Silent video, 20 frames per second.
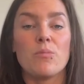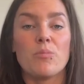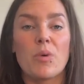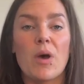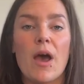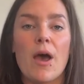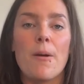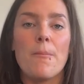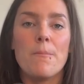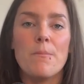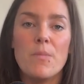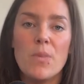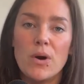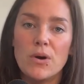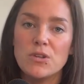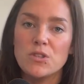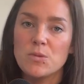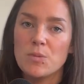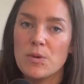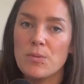but
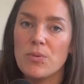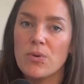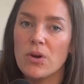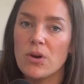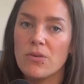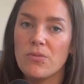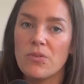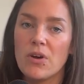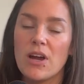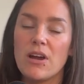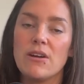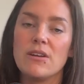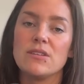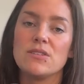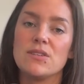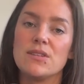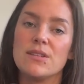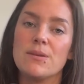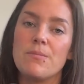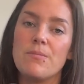most people are firing
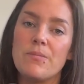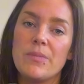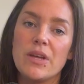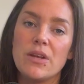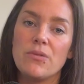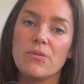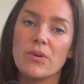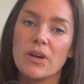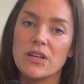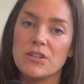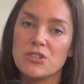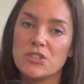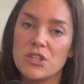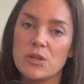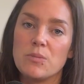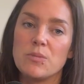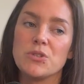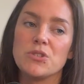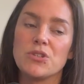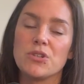to the mid-range
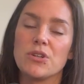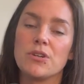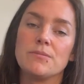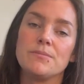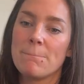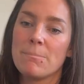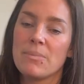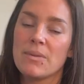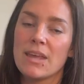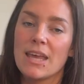temperature.